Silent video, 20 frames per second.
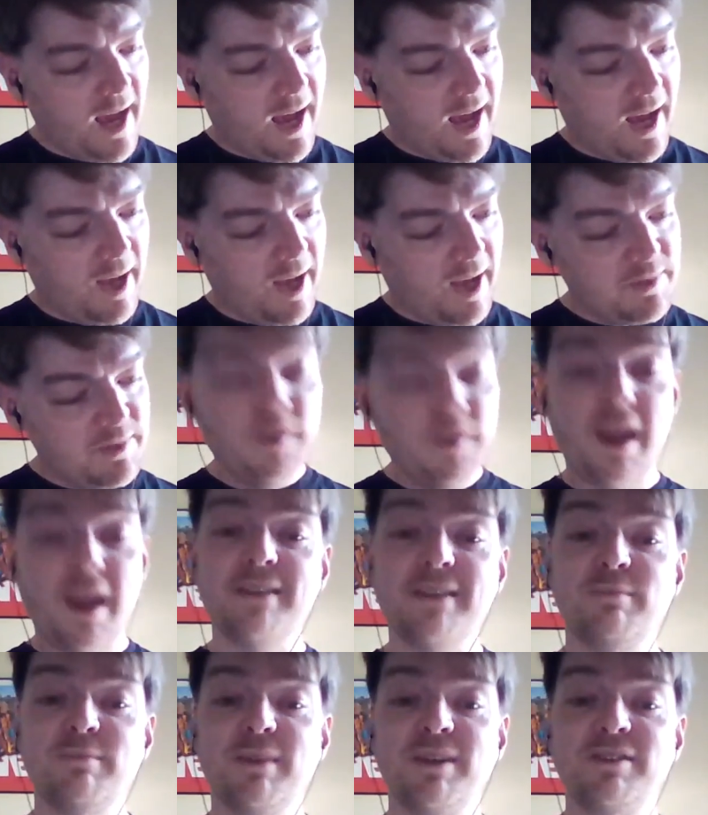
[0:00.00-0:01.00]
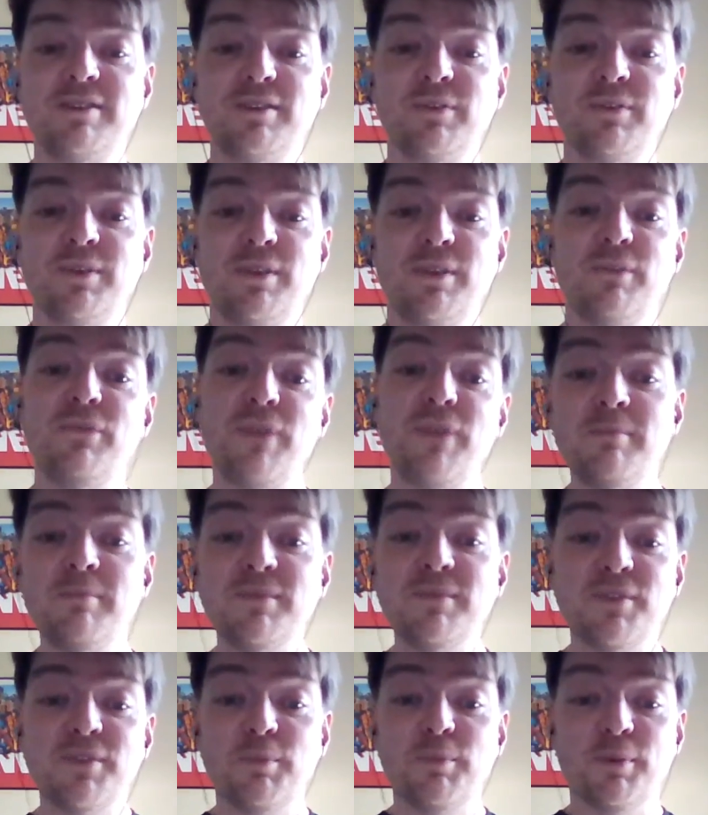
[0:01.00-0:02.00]
You guys have been doing the Fem
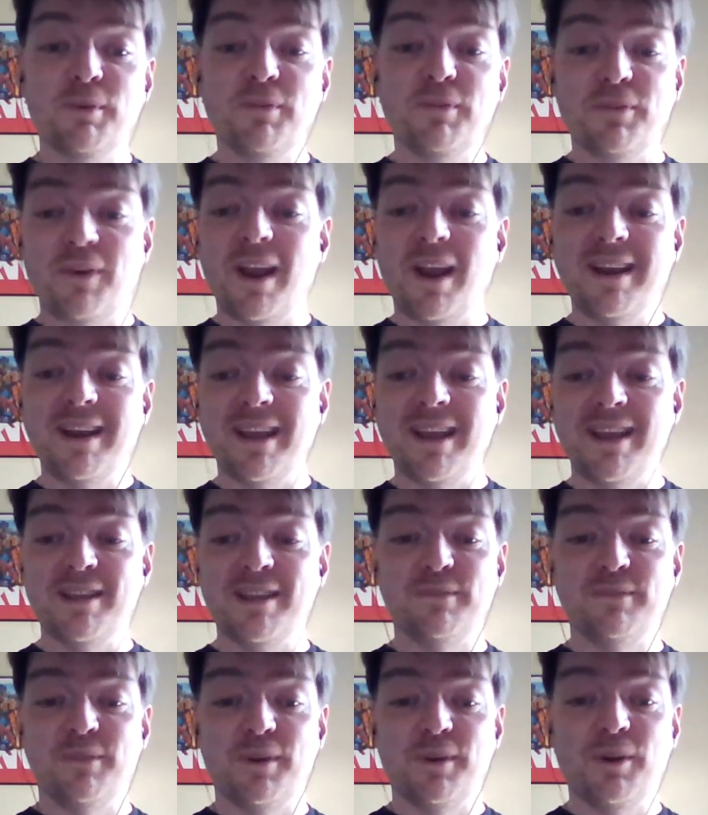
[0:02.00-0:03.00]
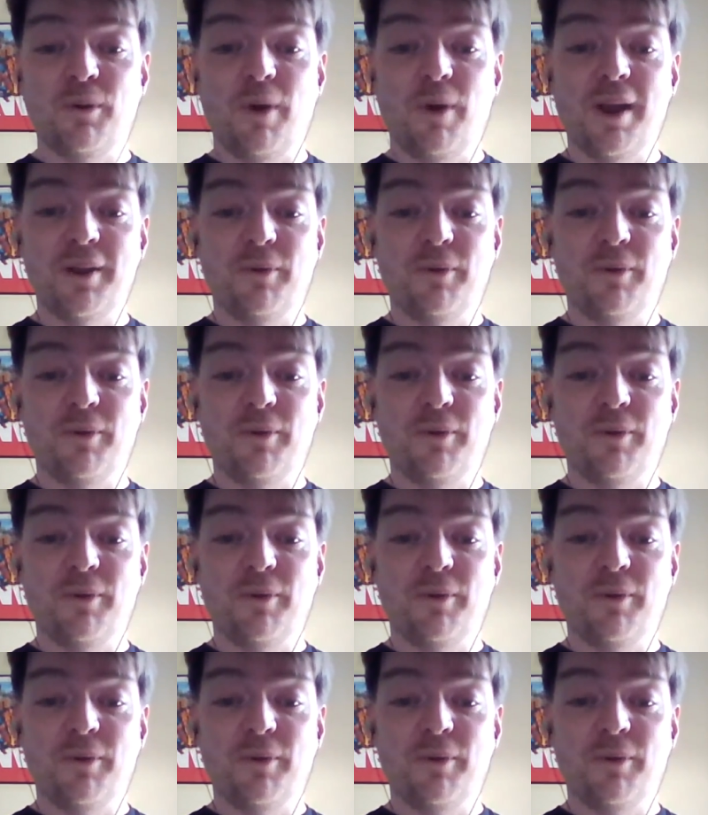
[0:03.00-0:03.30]
Trooper Fridays for quite a